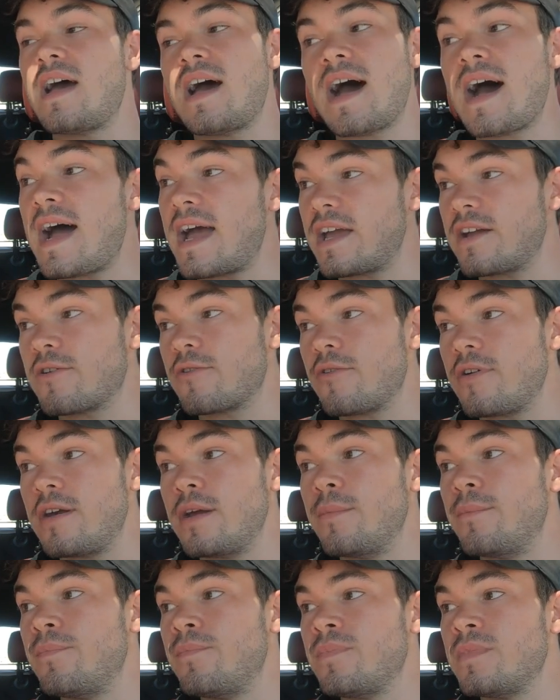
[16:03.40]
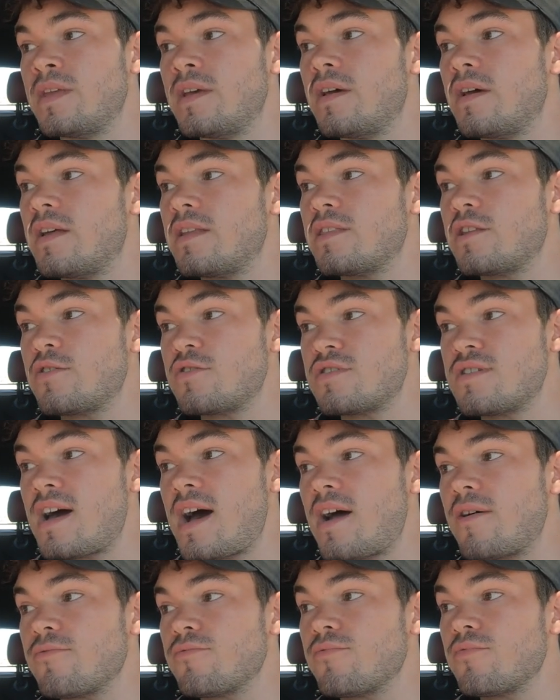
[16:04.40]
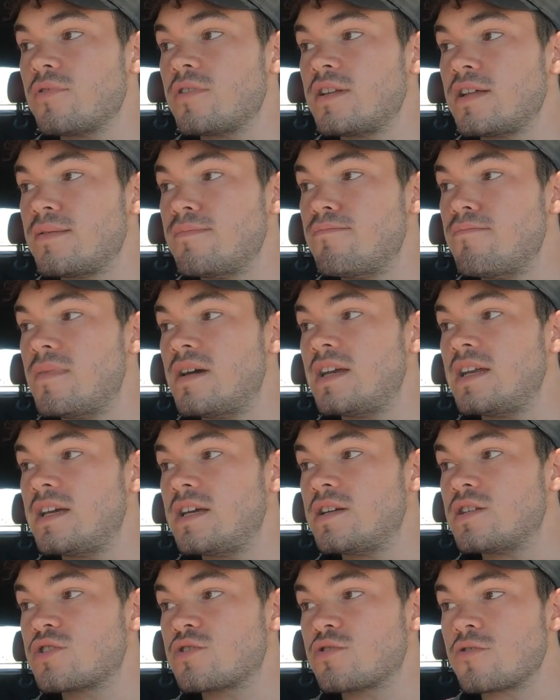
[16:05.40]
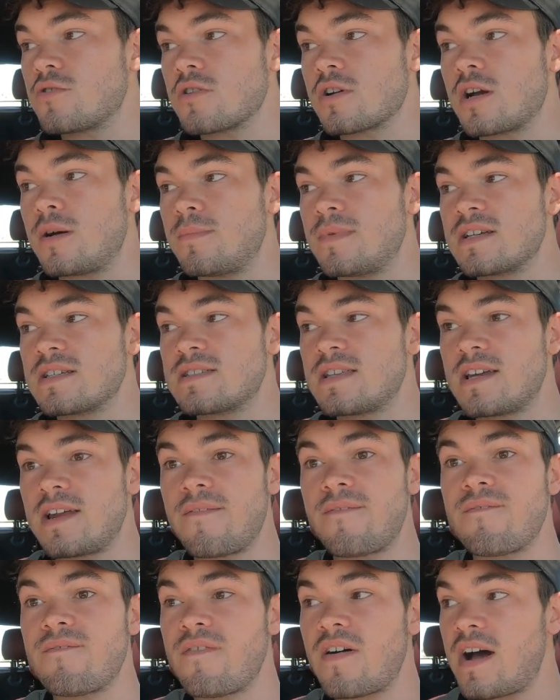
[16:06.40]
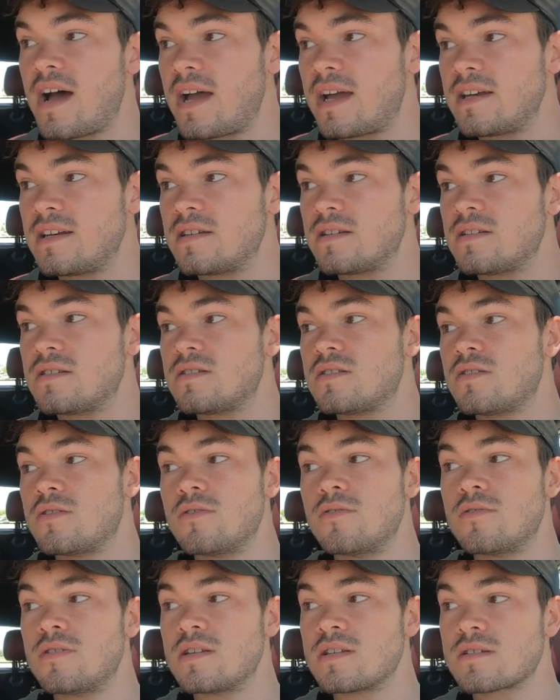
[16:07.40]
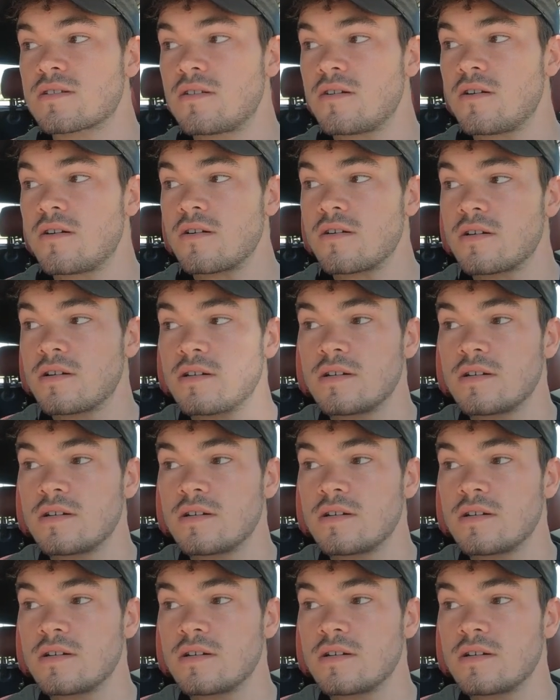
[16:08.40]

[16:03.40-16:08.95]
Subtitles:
agree. There's not really many shortcomings that I find to this car.